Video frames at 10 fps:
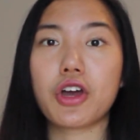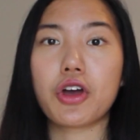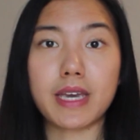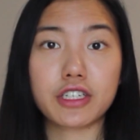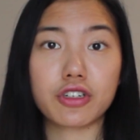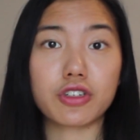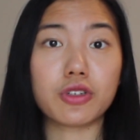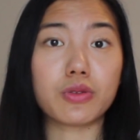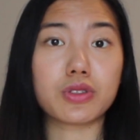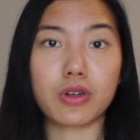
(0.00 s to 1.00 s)
make sure
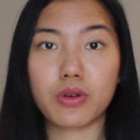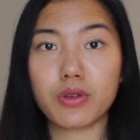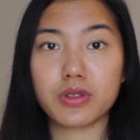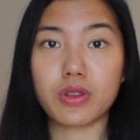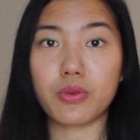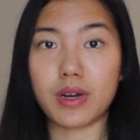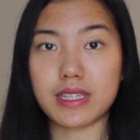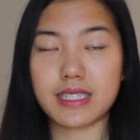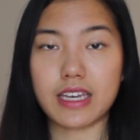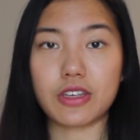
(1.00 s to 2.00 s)
you circle the
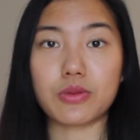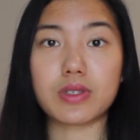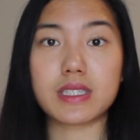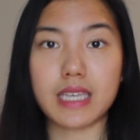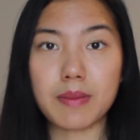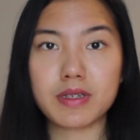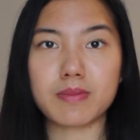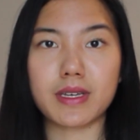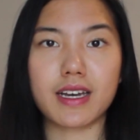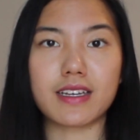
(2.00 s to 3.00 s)
ones that you skipped
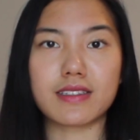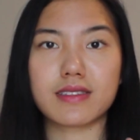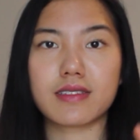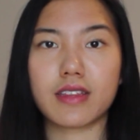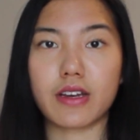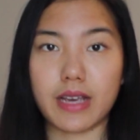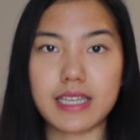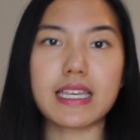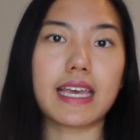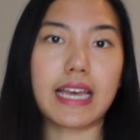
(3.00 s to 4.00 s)
because there
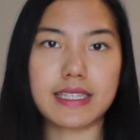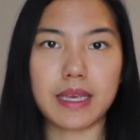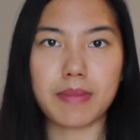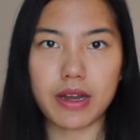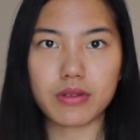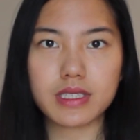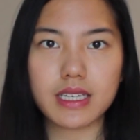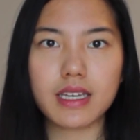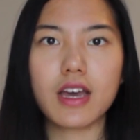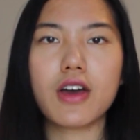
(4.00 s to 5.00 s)
is a guessing penalty